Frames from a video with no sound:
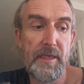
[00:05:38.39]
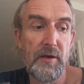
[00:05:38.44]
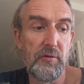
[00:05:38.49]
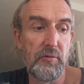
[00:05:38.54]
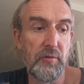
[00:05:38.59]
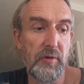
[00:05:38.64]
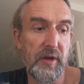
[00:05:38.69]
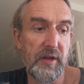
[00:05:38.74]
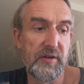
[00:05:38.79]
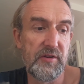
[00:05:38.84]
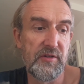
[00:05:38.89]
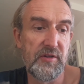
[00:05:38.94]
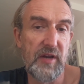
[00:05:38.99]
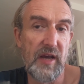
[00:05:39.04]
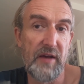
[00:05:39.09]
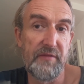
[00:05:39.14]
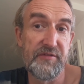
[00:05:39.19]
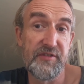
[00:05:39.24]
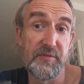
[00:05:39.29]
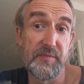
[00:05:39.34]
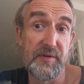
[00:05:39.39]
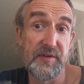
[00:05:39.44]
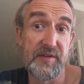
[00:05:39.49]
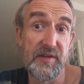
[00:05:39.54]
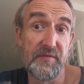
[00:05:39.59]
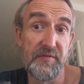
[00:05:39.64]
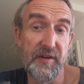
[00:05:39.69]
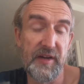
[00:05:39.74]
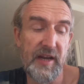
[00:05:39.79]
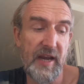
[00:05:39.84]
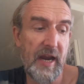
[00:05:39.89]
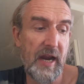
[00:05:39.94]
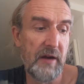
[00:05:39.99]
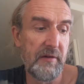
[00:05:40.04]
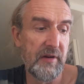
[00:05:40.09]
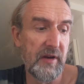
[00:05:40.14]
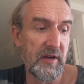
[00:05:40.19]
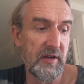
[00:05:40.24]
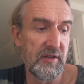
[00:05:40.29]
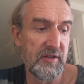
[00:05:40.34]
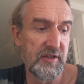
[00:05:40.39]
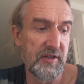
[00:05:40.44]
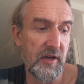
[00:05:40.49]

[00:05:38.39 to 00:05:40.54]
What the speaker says: which have specific areas.